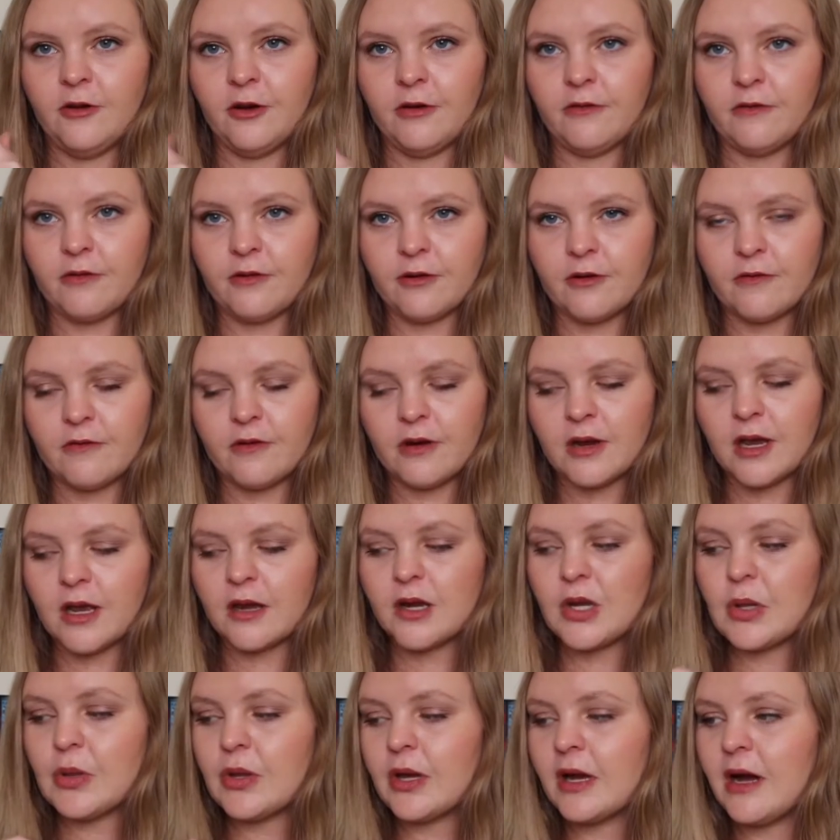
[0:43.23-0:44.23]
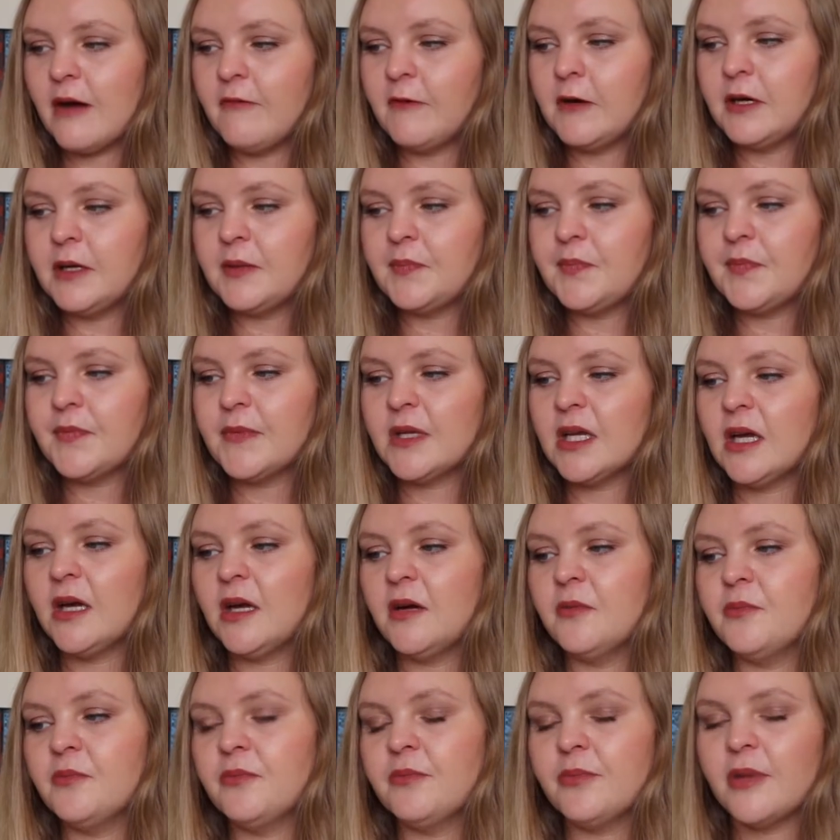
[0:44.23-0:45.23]
over and over again on the cover.
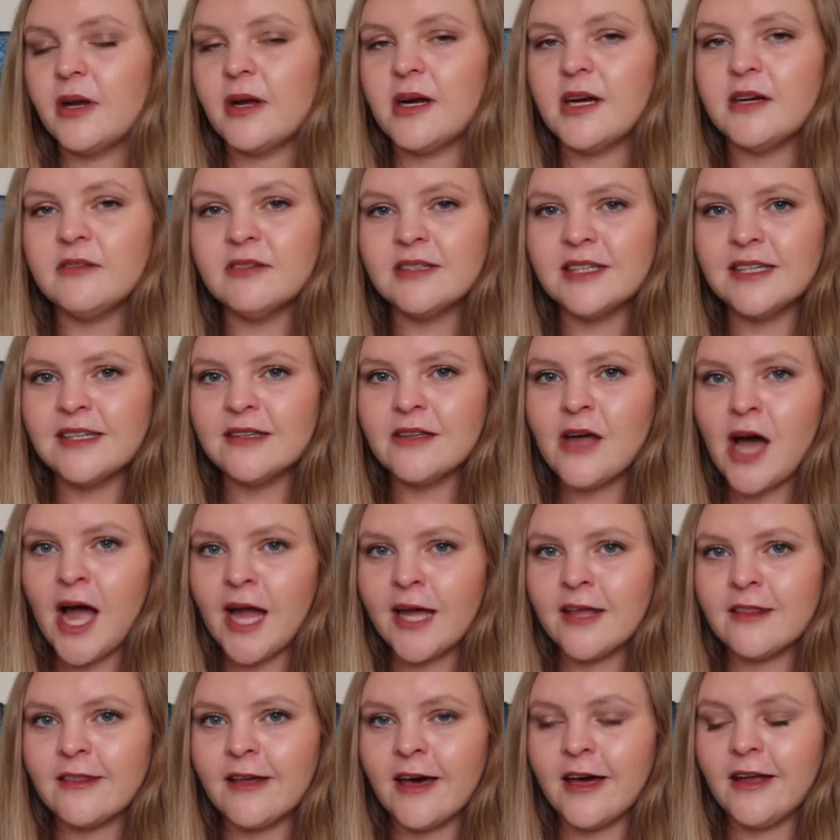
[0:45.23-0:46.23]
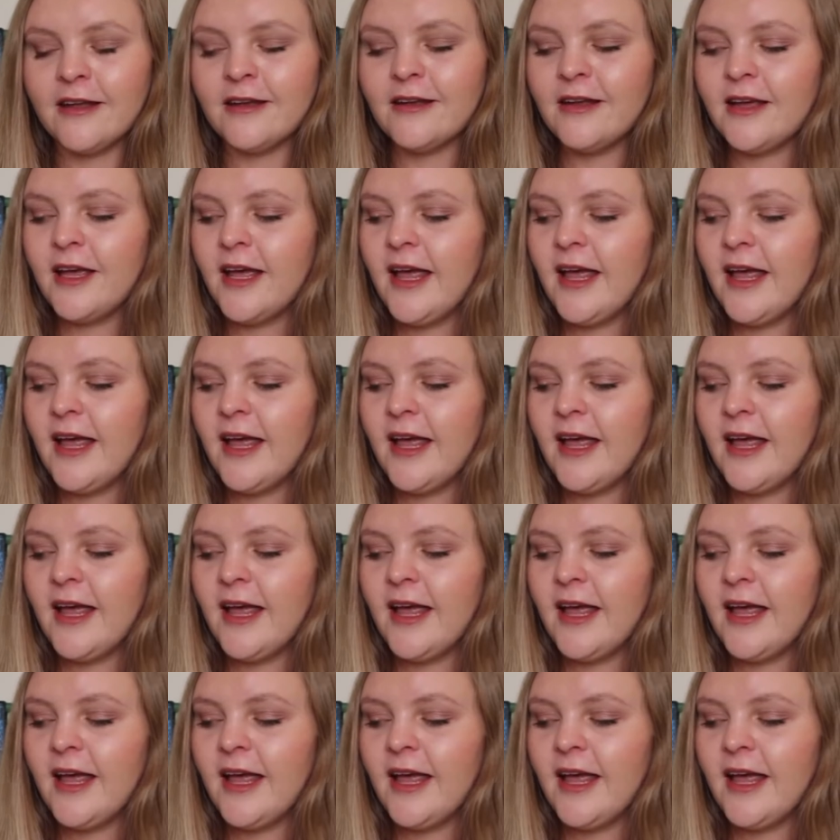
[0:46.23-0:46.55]
But I really like that.